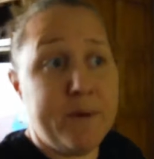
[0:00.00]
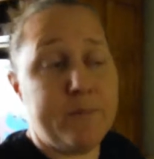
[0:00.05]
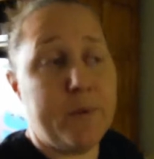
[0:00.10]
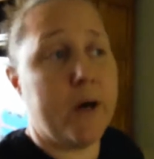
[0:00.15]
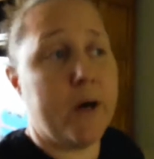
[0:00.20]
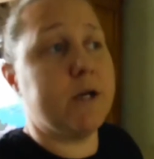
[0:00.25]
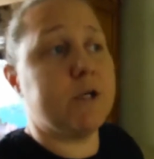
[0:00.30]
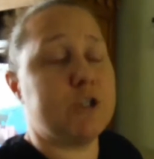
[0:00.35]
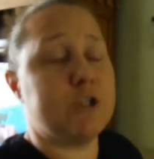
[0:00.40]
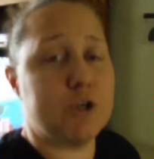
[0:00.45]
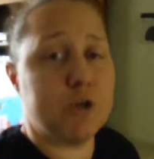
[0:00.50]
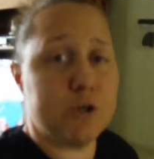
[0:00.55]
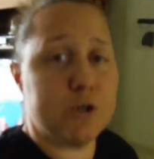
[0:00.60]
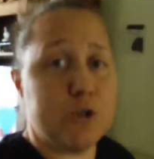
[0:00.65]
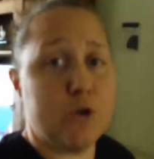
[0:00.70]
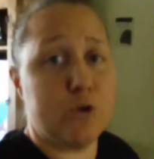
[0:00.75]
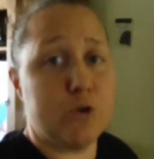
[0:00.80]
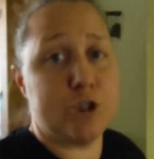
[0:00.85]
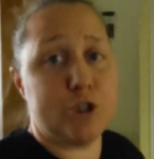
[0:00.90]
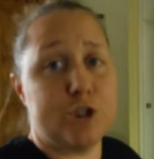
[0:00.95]
had punished her and
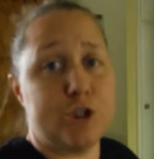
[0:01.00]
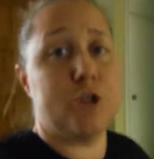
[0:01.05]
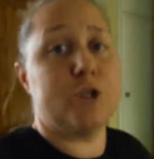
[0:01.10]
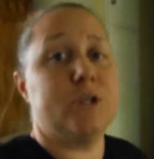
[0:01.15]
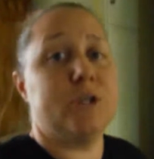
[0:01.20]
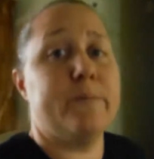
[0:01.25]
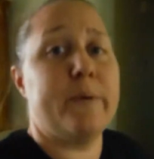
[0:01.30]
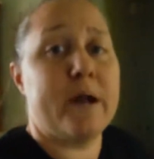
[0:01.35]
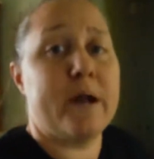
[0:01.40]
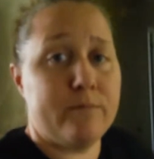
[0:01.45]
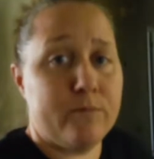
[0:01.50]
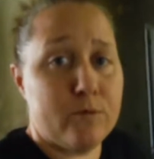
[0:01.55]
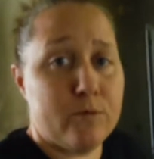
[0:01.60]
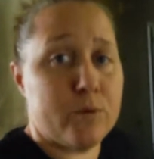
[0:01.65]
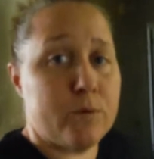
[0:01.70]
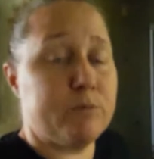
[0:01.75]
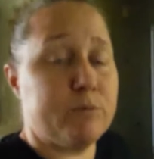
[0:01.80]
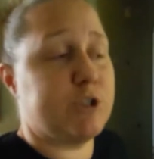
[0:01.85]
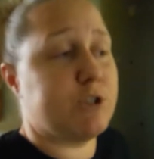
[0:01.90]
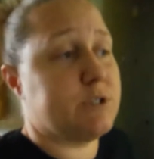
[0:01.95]
told her she couldn't come out of her
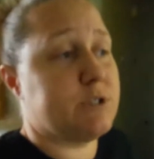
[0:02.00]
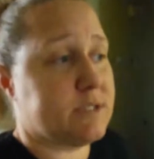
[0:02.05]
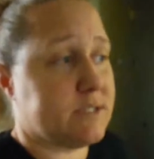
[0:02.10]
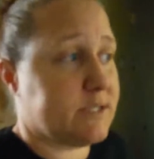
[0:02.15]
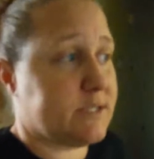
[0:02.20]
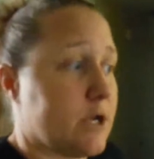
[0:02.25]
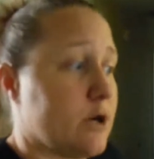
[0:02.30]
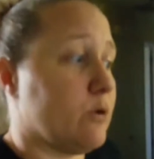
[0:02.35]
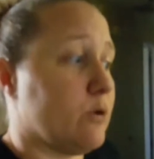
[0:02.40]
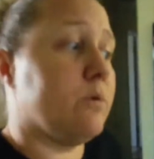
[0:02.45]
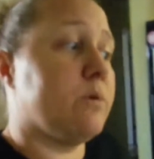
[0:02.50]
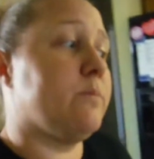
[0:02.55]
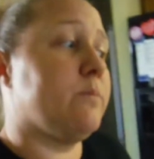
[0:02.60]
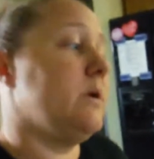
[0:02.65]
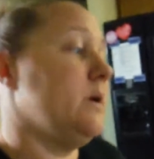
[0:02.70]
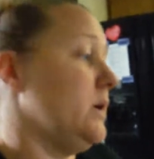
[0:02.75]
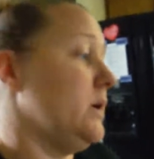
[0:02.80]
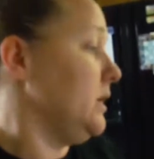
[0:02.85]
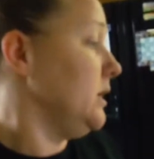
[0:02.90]
room. She needed to stay in her room.